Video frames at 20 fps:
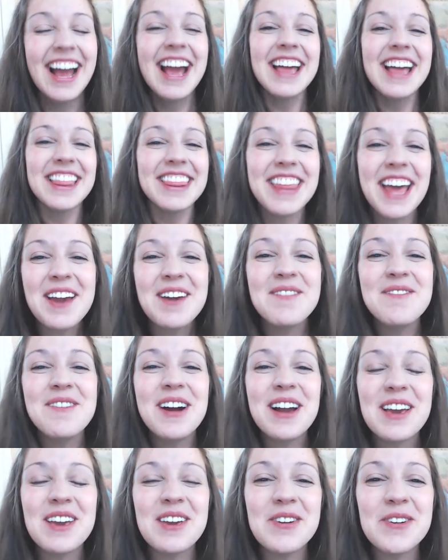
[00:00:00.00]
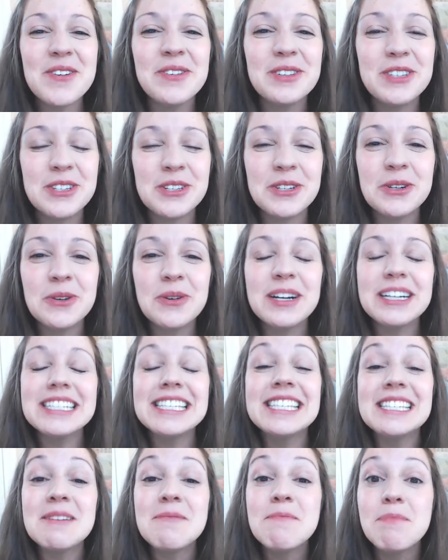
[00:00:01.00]
They want you to
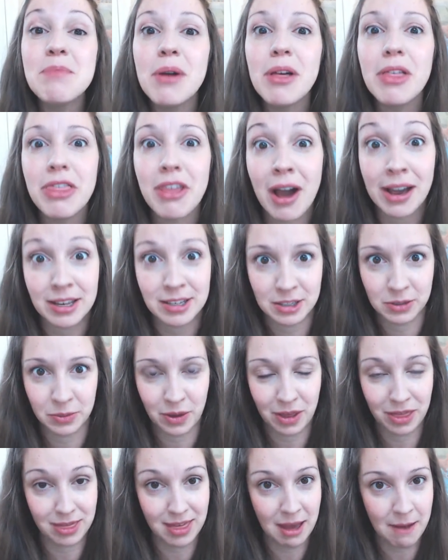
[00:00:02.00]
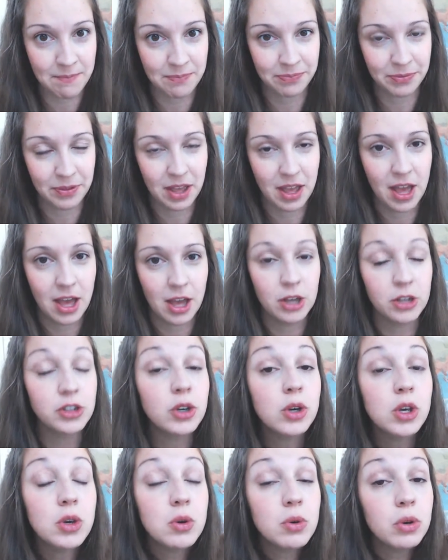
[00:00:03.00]
sympathize with them. So
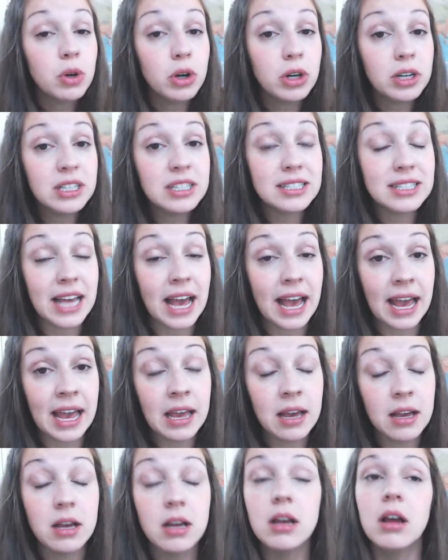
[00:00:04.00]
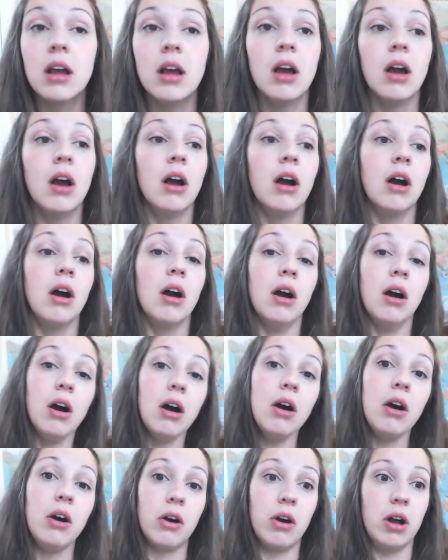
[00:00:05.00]
you could say,
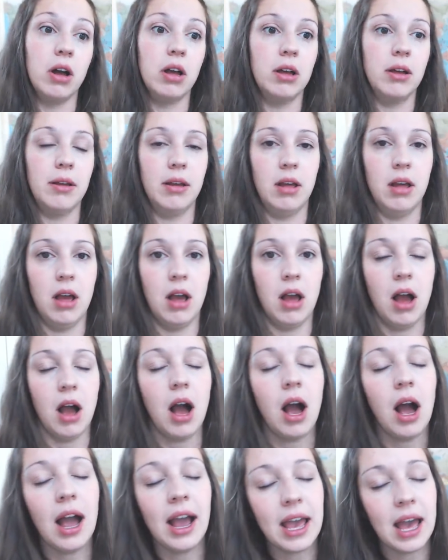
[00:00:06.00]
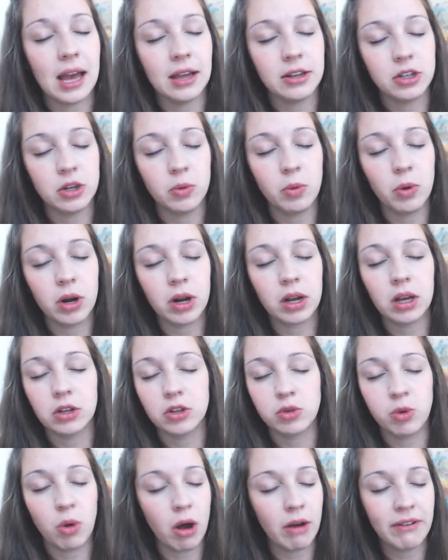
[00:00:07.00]
oh, I had to work
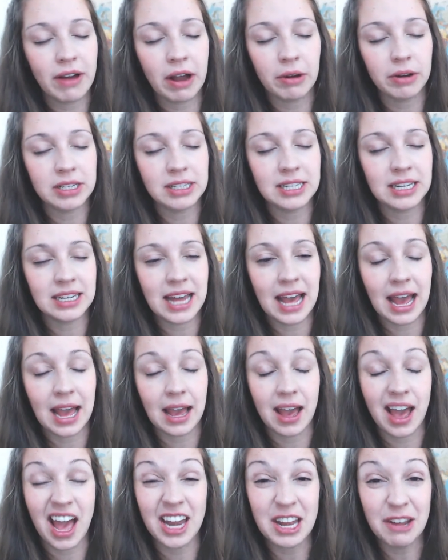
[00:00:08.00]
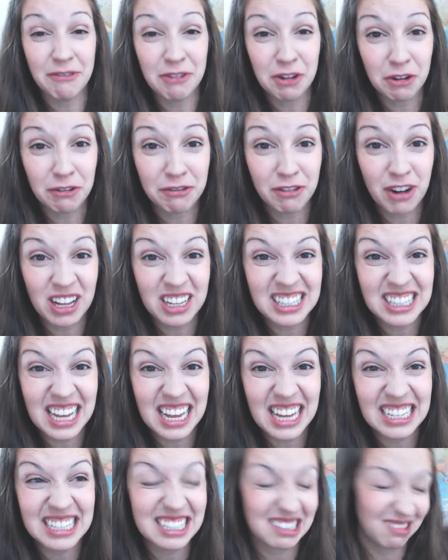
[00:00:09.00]
12 hours today. And if your friend
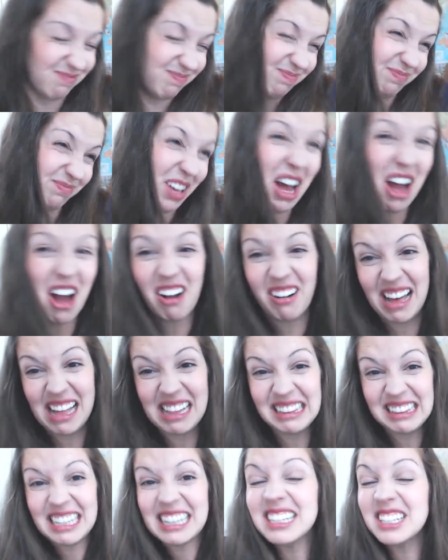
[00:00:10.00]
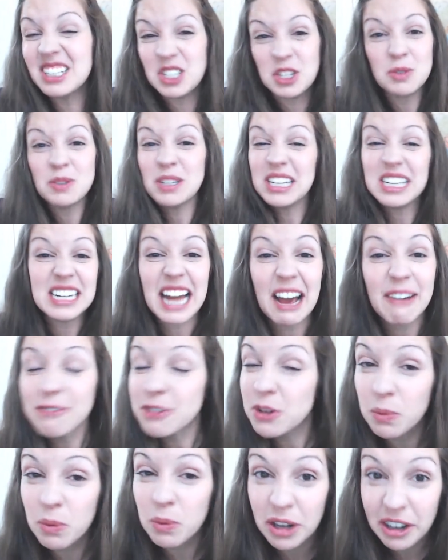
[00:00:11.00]
says, oh, at least you didn't have
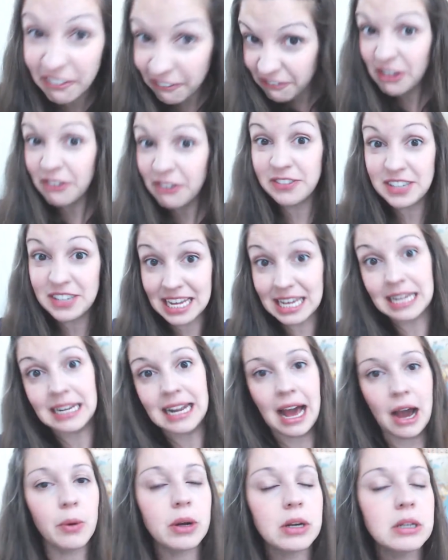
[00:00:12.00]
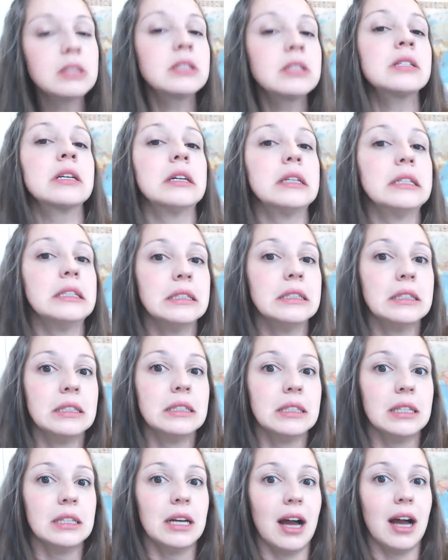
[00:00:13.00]
to work 15
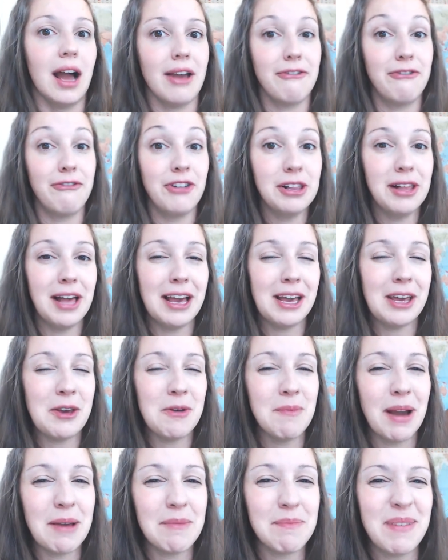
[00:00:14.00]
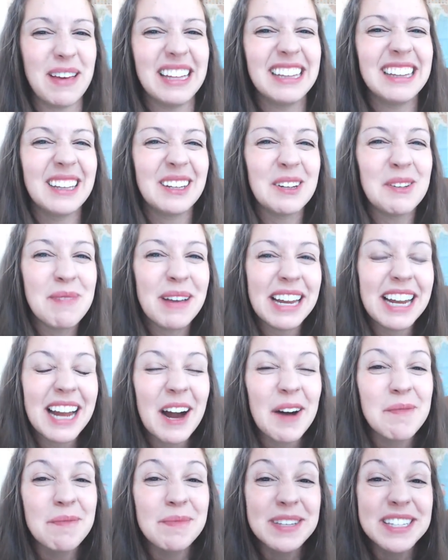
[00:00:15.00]
hours, I feel like you might be a little bit
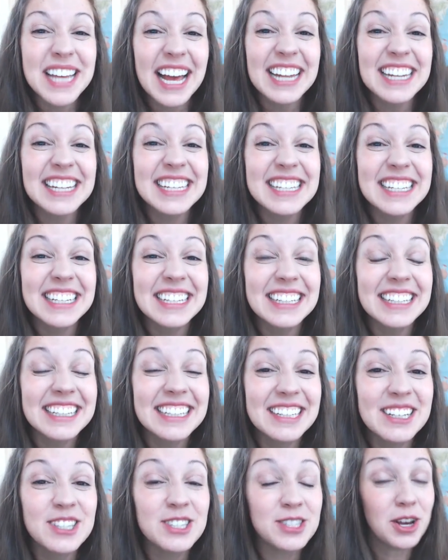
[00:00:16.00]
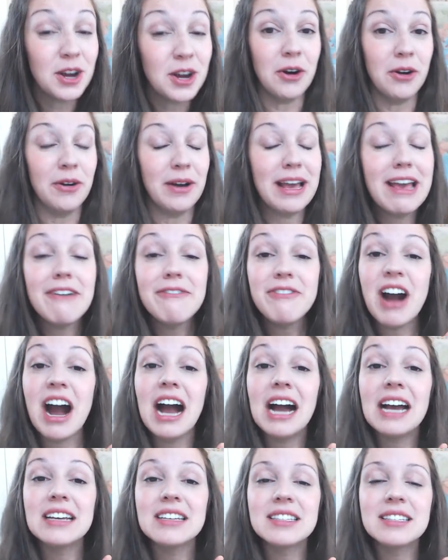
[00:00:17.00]
upset. So if
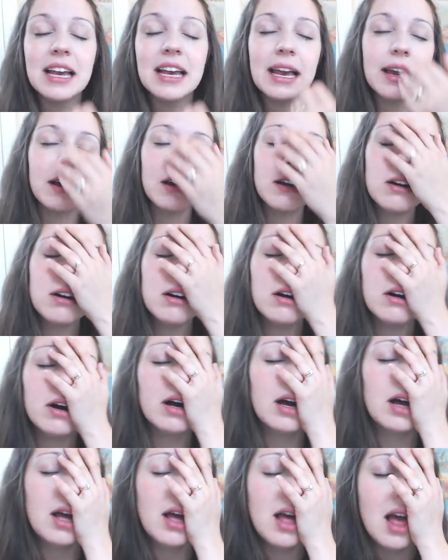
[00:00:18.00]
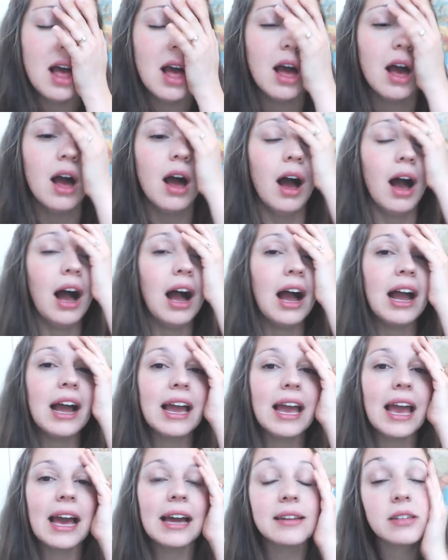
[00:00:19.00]
I say, oh, I
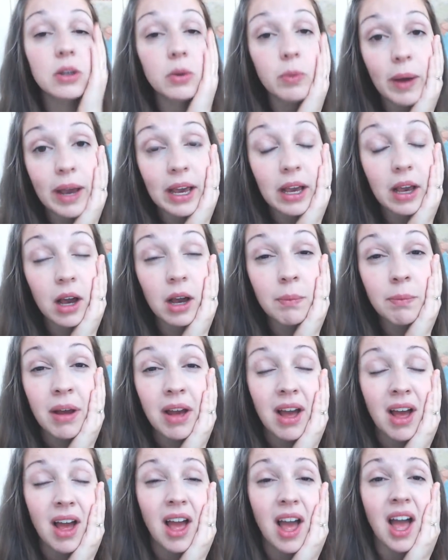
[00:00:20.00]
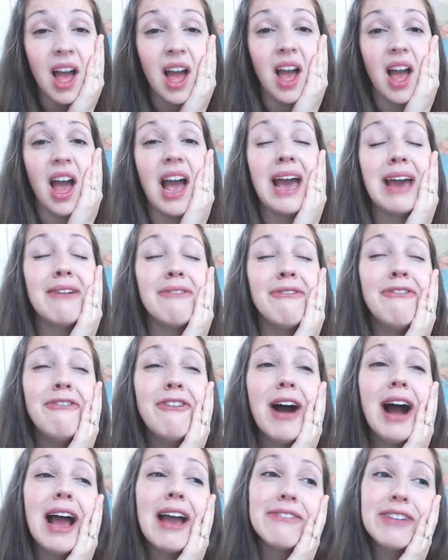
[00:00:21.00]
had to wake up at 5